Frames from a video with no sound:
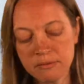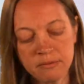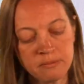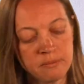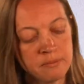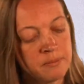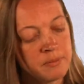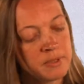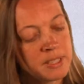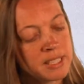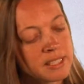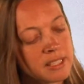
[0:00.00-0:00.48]

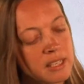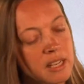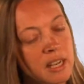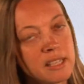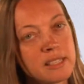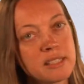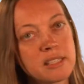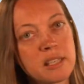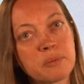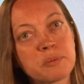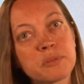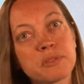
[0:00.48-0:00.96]
this
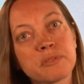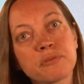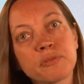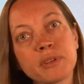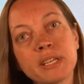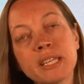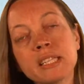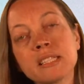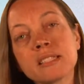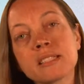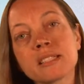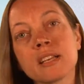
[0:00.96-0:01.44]
concept of
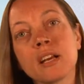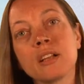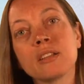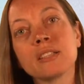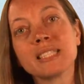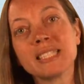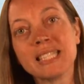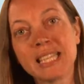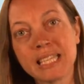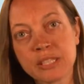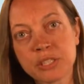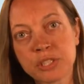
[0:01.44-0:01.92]

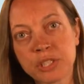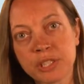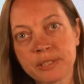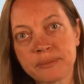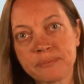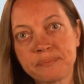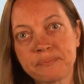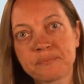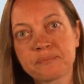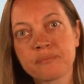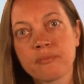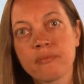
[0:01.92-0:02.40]

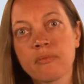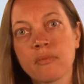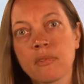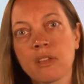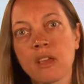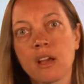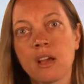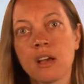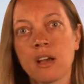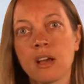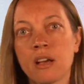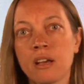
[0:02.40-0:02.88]
reconsolidation,
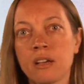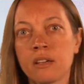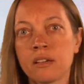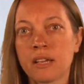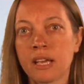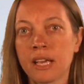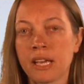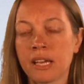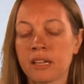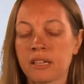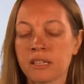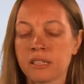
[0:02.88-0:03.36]
uh,
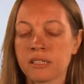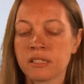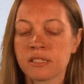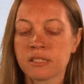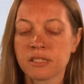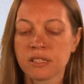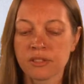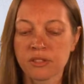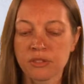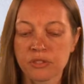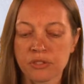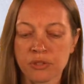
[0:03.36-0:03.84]
and
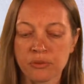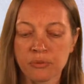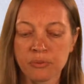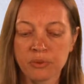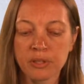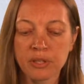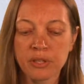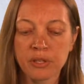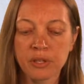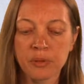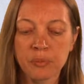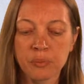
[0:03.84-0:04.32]
there's a
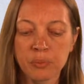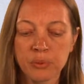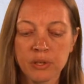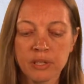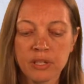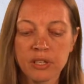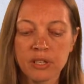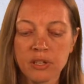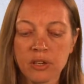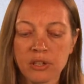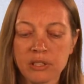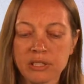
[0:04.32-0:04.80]
really good
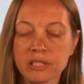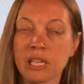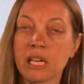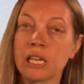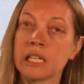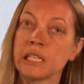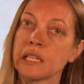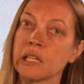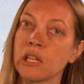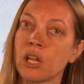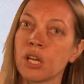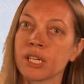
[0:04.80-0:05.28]
book called
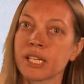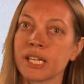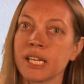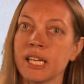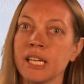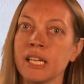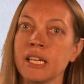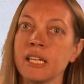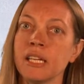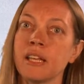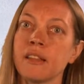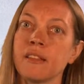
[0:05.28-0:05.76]

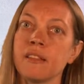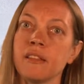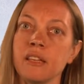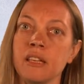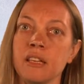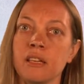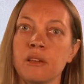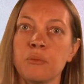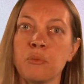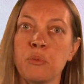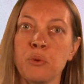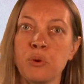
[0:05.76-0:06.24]
Unlocking
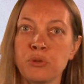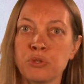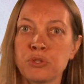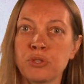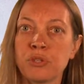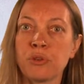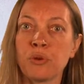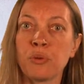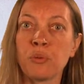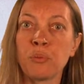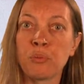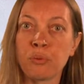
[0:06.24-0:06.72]
the
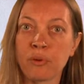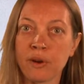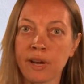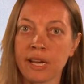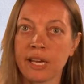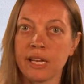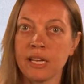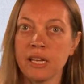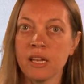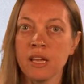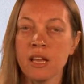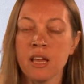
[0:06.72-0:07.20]
Emotional
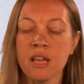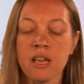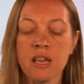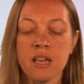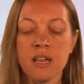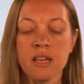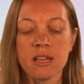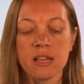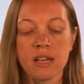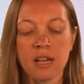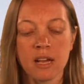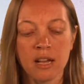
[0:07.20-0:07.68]
Brain,
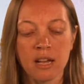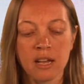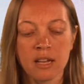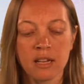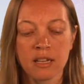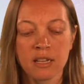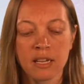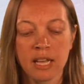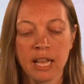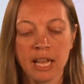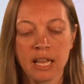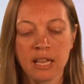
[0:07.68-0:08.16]
uh,
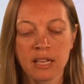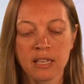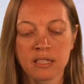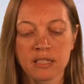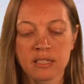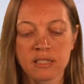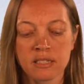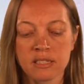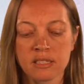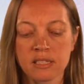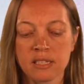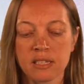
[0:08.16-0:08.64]

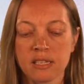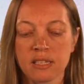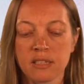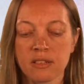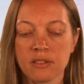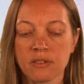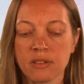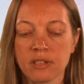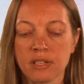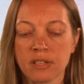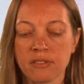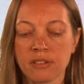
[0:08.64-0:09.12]
and
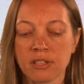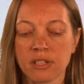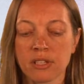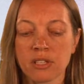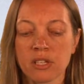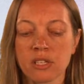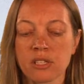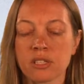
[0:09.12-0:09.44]
it,